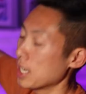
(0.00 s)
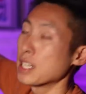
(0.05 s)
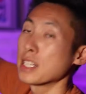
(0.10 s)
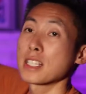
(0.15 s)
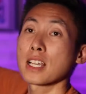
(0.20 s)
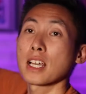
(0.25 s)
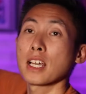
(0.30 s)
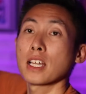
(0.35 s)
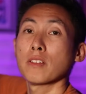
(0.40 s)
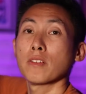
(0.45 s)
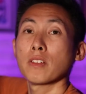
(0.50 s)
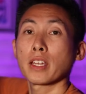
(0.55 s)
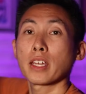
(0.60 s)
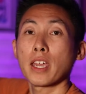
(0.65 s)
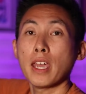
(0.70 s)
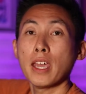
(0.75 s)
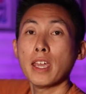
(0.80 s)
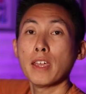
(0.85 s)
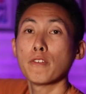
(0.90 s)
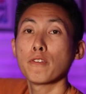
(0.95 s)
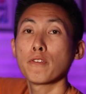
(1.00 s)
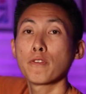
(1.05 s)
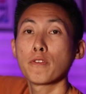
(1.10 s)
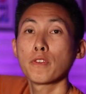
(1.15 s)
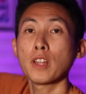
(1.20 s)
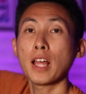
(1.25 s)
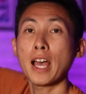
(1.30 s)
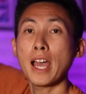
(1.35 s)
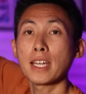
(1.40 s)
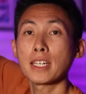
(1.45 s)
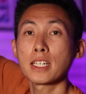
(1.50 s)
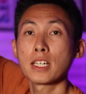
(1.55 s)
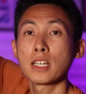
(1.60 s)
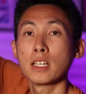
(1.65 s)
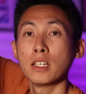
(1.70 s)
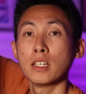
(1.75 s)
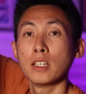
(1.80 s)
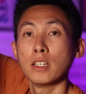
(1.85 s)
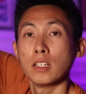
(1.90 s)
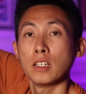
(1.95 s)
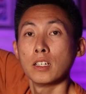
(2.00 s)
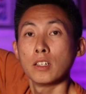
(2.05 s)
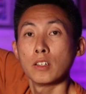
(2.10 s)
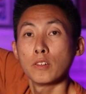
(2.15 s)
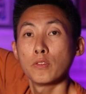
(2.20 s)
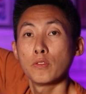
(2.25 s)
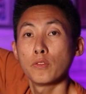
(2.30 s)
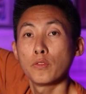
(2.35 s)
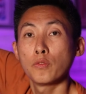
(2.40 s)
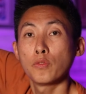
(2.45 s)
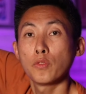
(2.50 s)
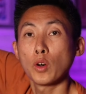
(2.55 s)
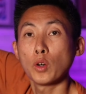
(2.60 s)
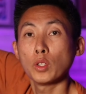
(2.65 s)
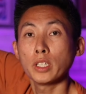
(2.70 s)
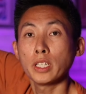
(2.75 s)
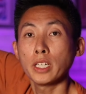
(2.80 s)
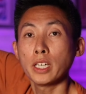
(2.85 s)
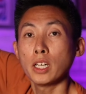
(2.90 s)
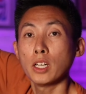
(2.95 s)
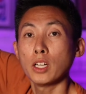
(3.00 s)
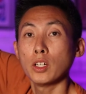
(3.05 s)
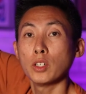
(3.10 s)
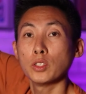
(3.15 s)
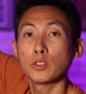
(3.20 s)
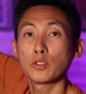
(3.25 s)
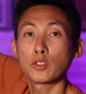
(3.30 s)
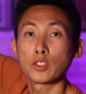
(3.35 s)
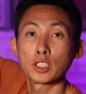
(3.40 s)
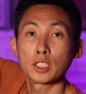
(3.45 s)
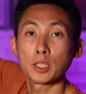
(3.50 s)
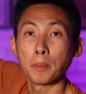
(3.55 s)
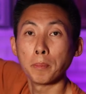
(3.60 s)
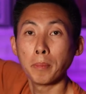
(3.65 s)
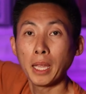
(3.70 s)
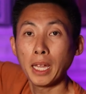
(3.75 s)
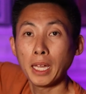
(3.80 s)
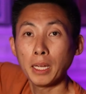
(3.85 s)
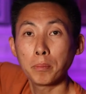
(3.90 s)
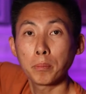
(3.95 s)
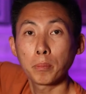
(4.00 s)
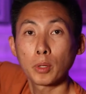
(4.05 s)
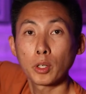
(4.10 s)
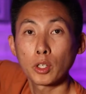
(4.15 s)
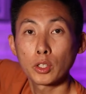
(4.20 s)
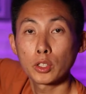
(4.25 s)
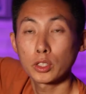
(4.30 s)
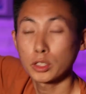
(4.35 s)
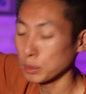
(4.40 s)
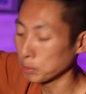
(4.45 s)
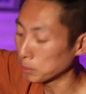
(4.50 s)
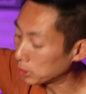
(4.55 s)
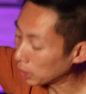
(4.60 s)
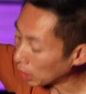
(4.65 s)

and it's kind of like a flat folios for some papers, some